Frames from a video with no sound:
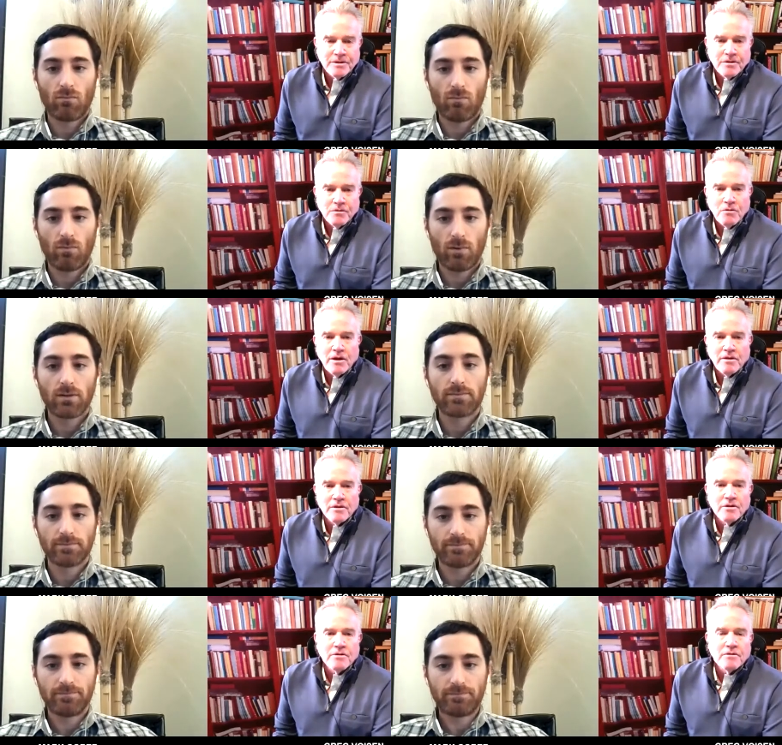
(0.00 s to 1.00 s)

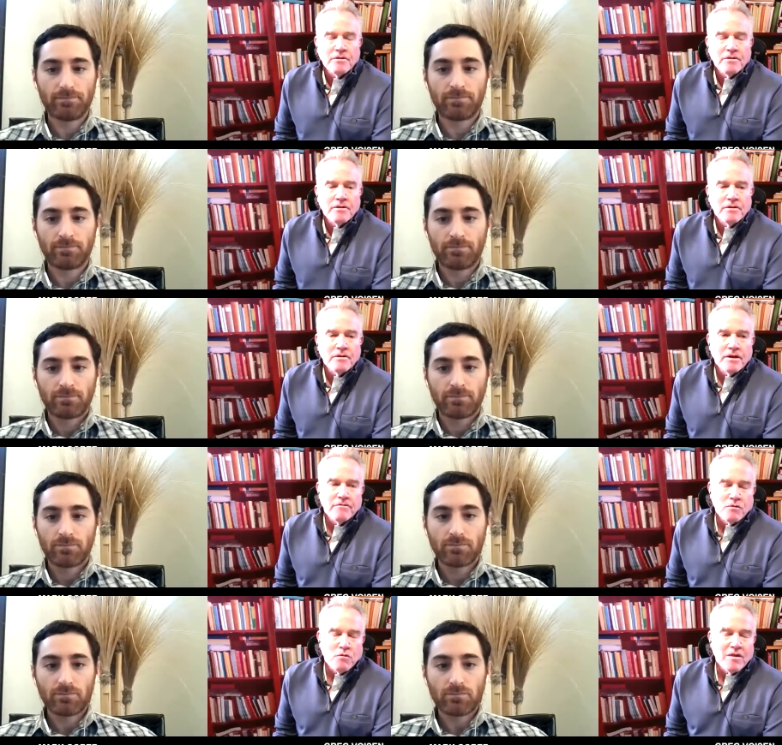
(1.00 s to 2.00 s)
Speaker 1: whether
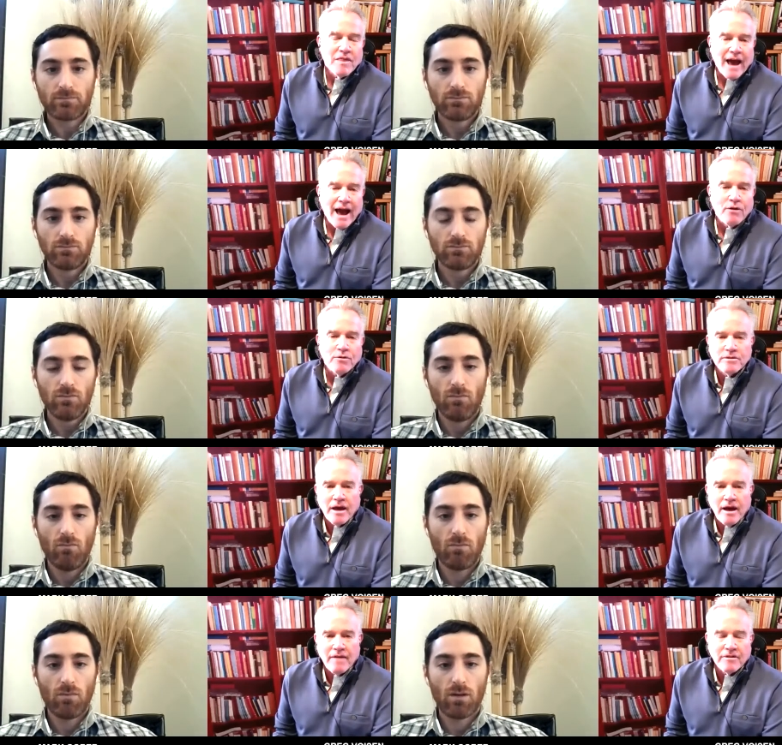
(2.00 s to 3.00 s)
even without
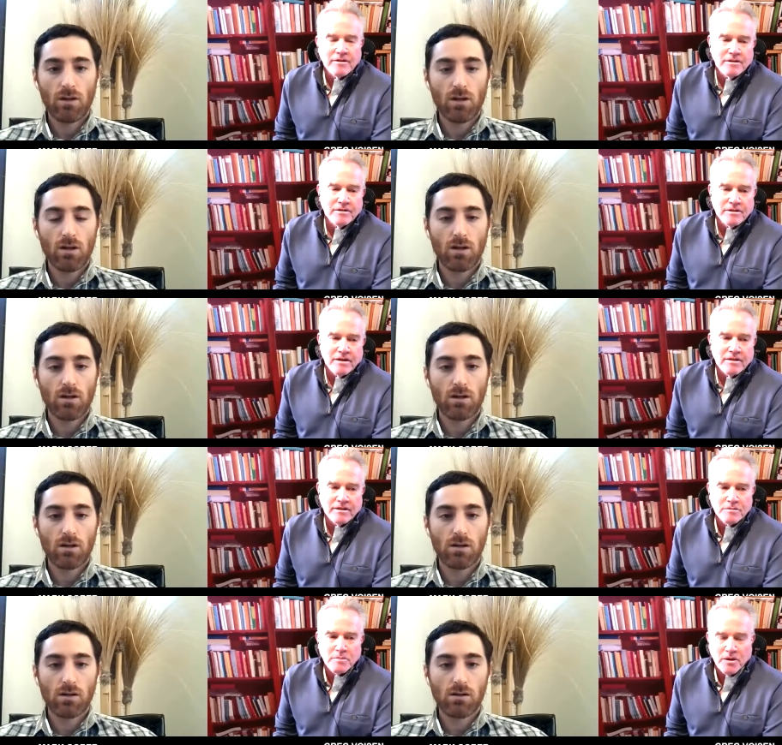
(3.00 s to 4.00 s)
having a near death
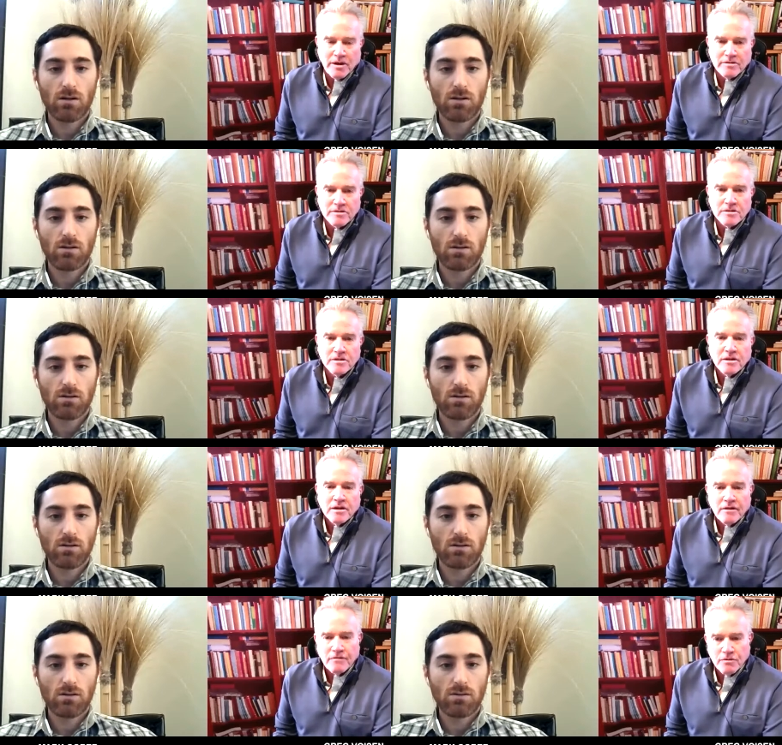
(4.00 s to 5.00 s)
experience,
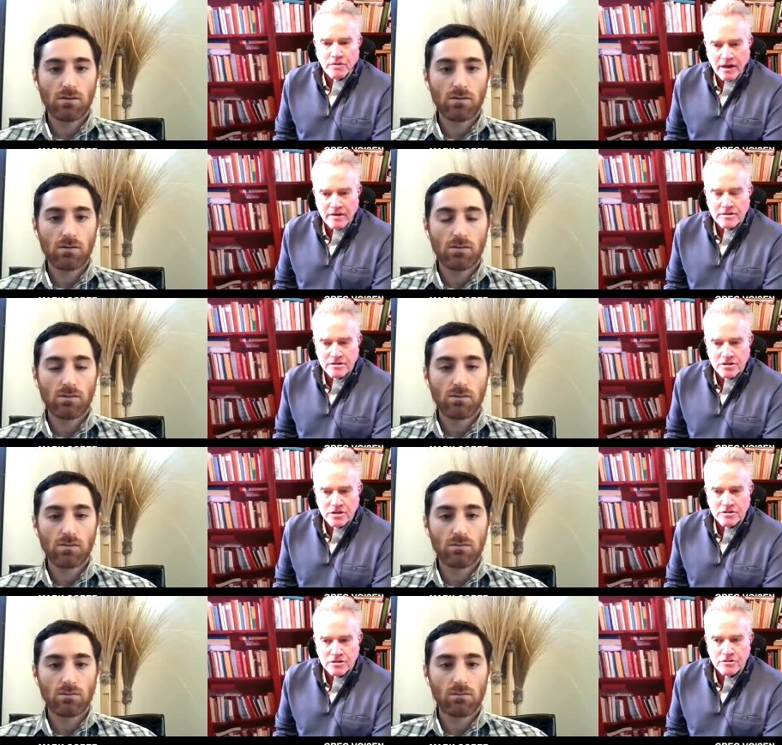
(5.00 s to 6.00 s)
if you guess,
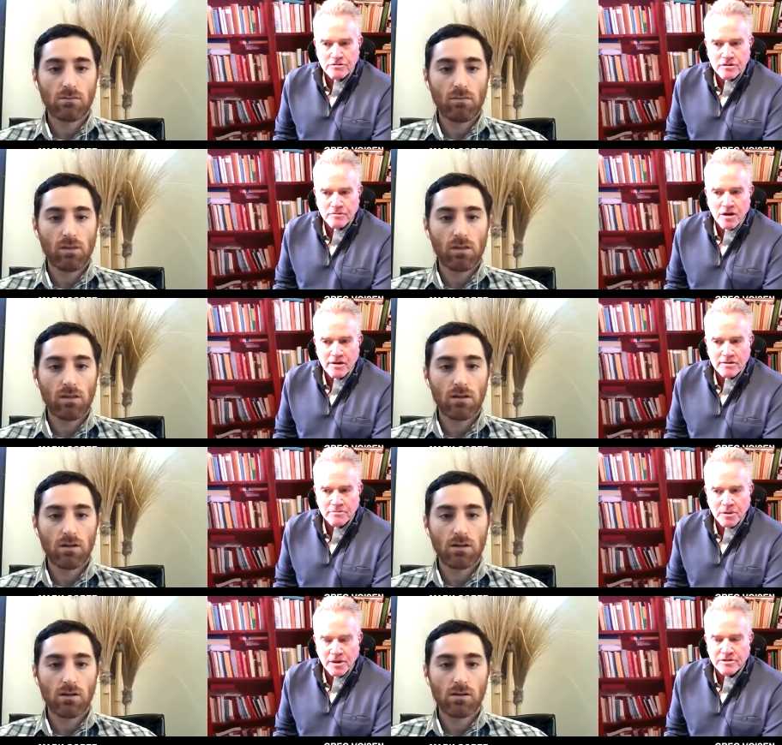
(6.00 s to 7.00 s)
just use some
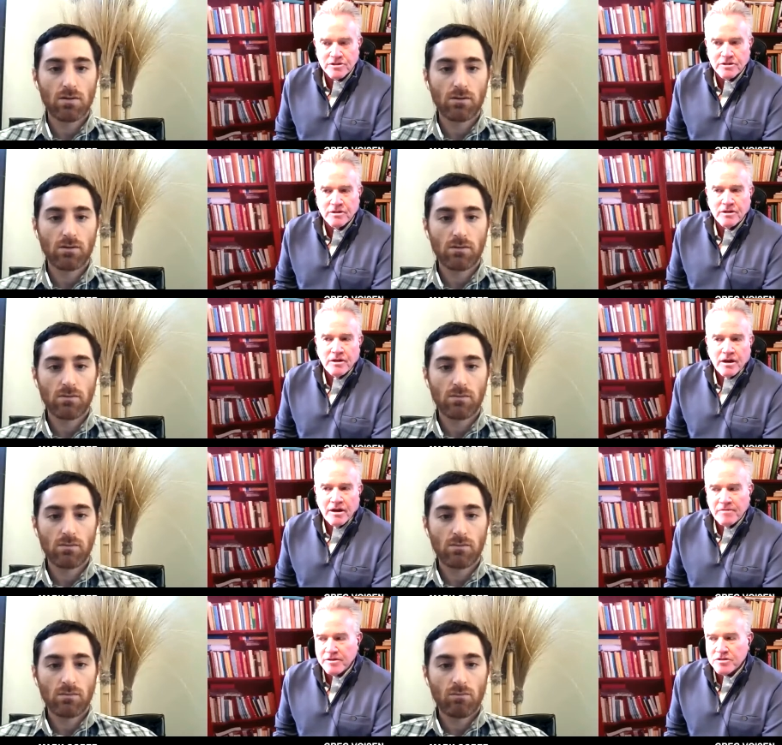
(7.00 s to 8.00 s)
contemplation
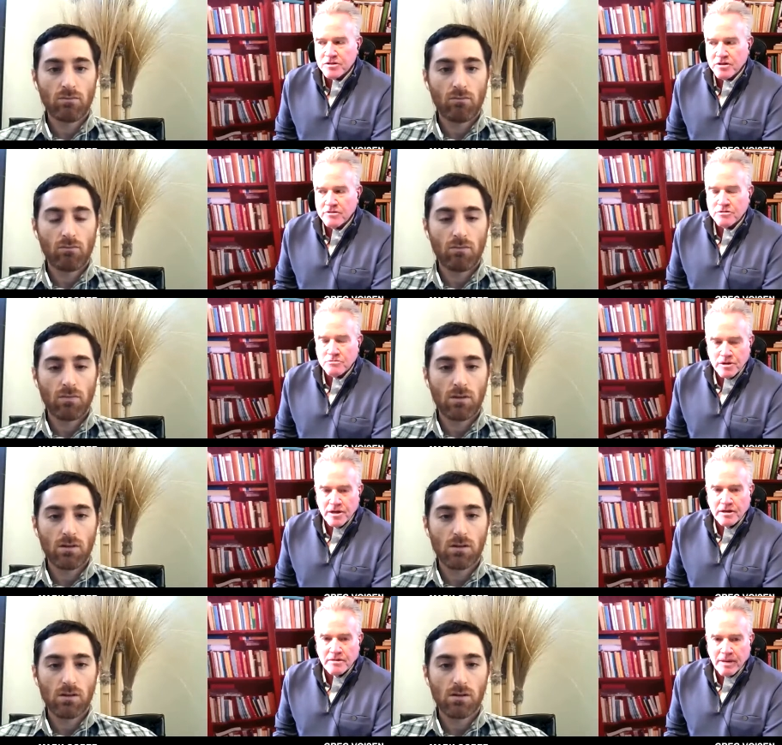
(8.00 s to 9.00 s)
and then start to
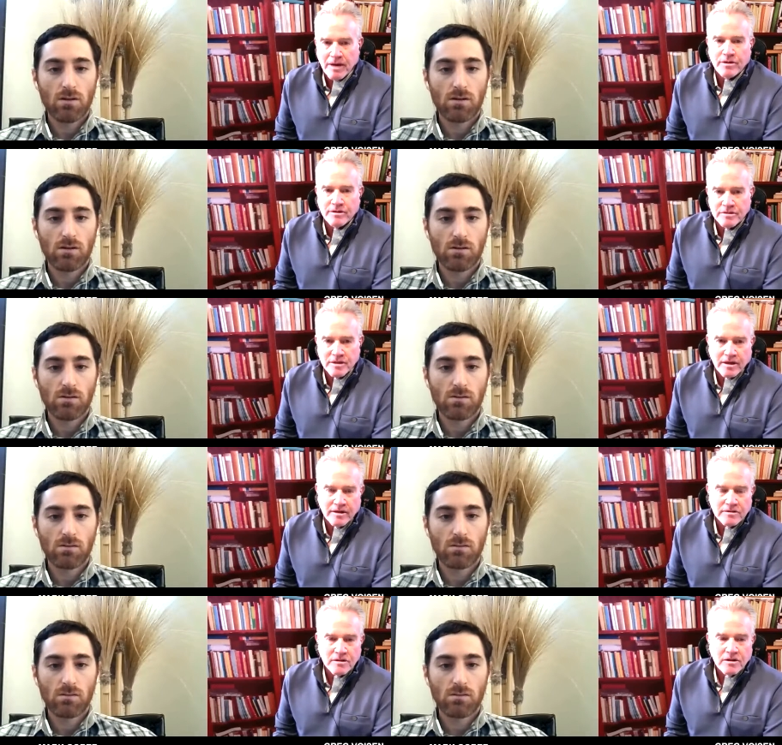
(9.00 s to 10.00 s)
read about these
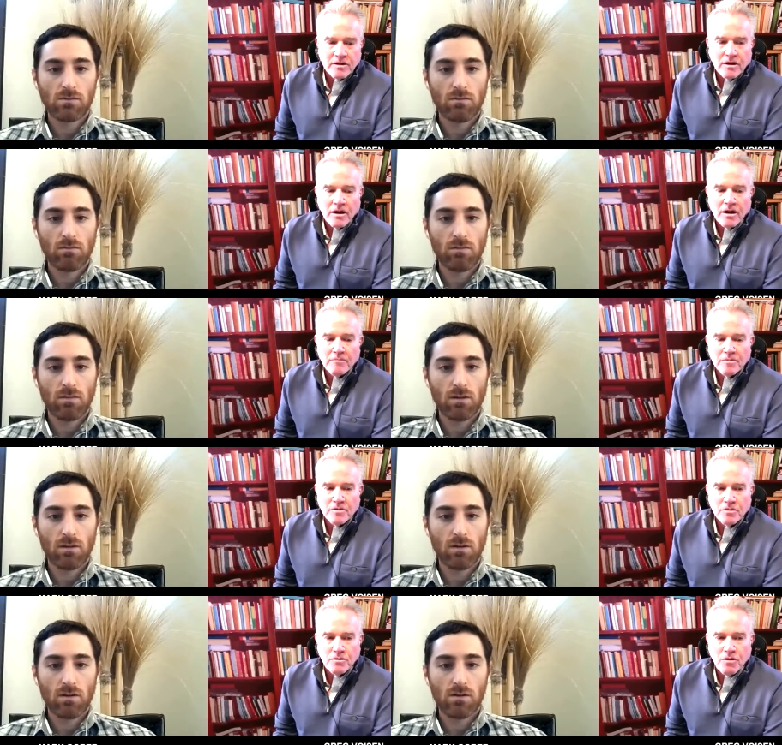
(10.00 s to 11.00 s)
things, um,
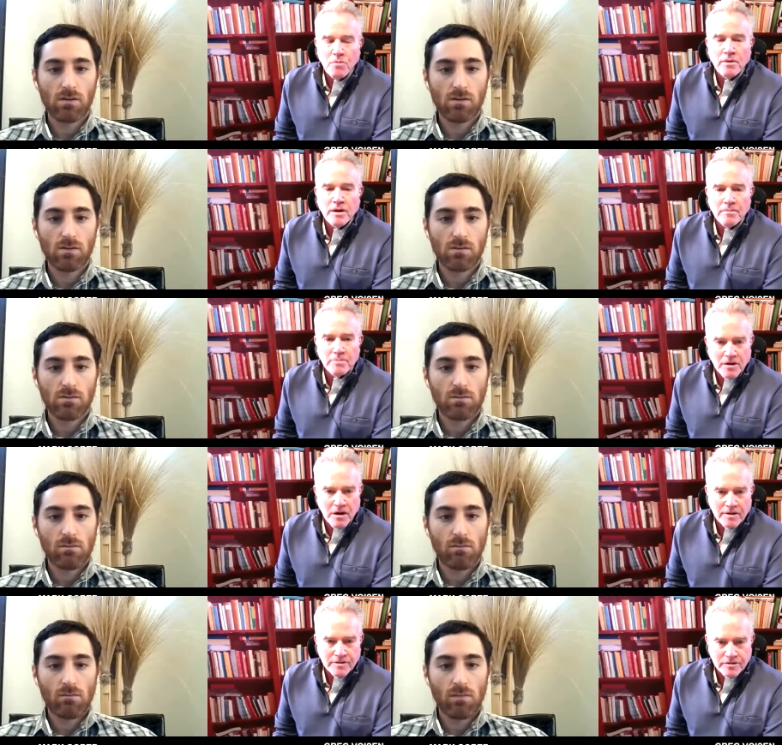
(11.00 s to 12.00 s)
you open up your
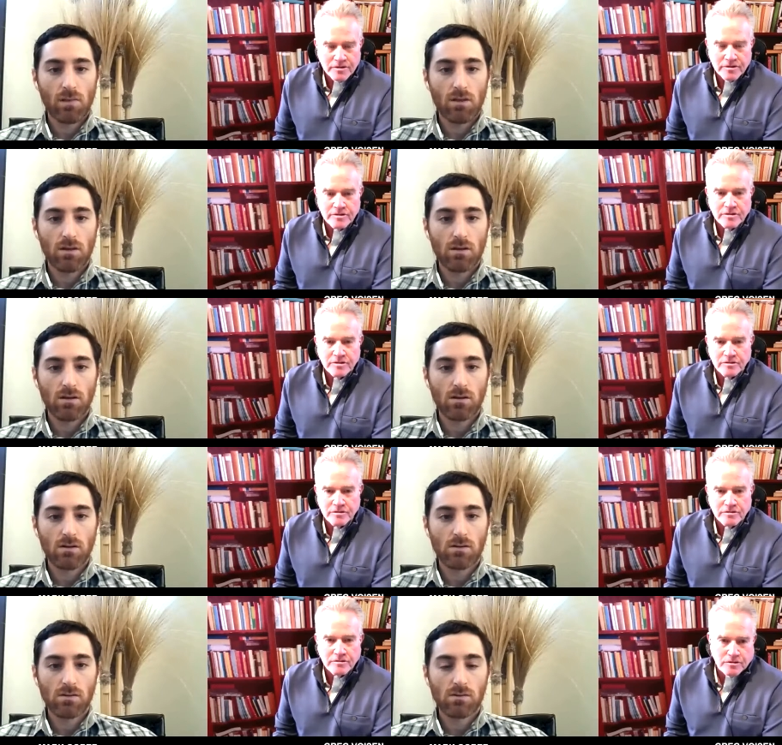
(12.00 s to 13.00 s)
consciousness to,
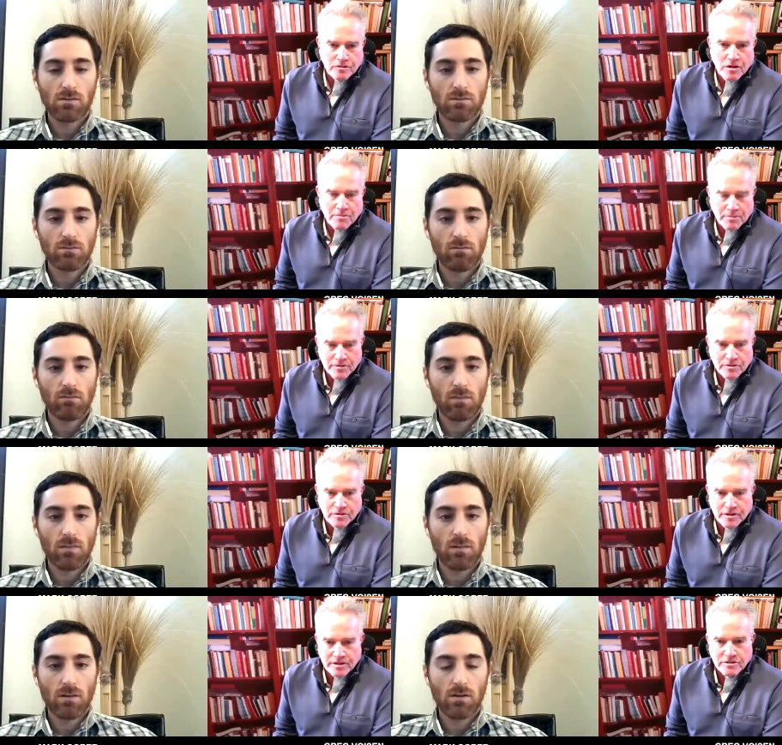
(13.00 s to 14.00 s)
to new
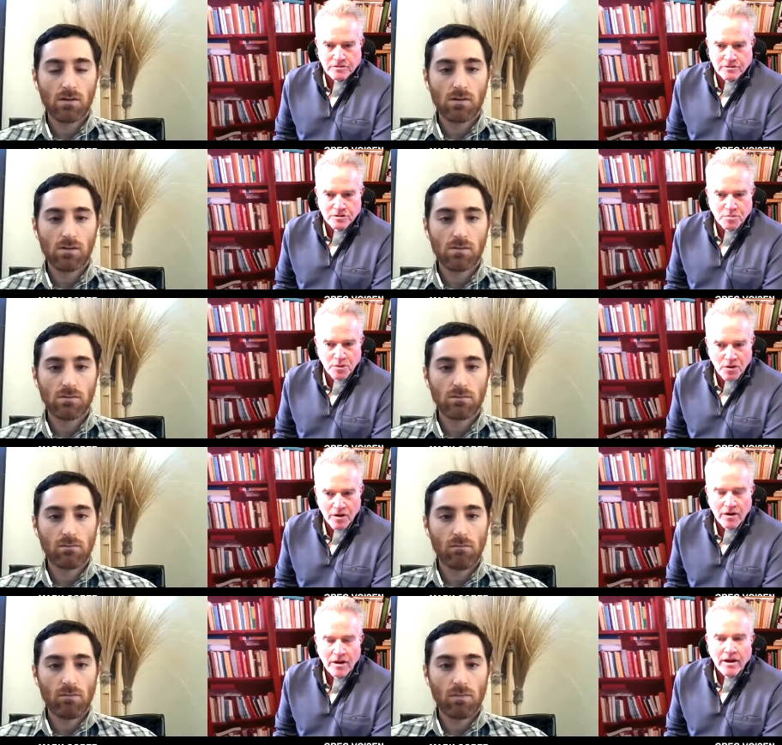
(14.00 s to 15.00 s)
opportunities to
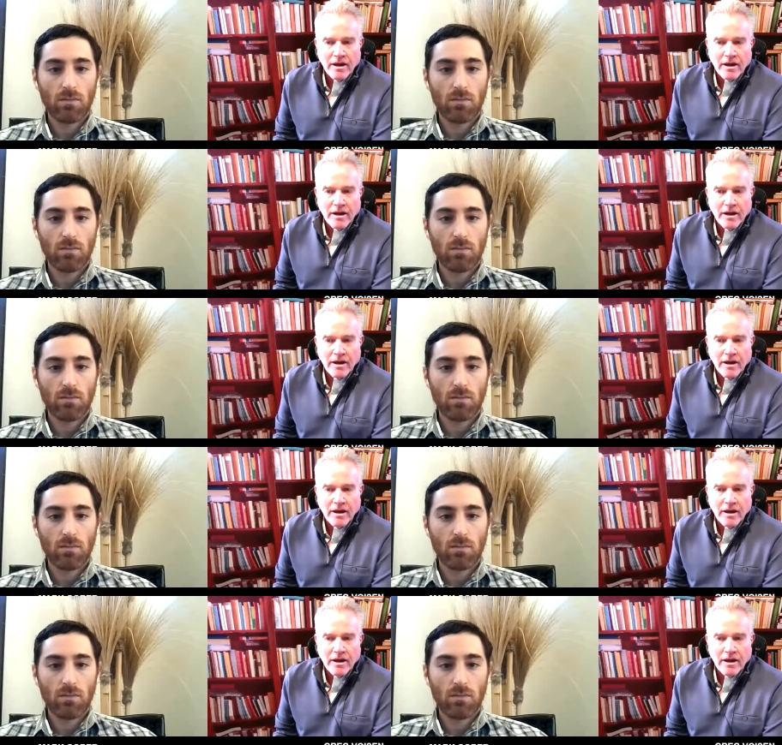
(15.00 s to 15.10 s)
explore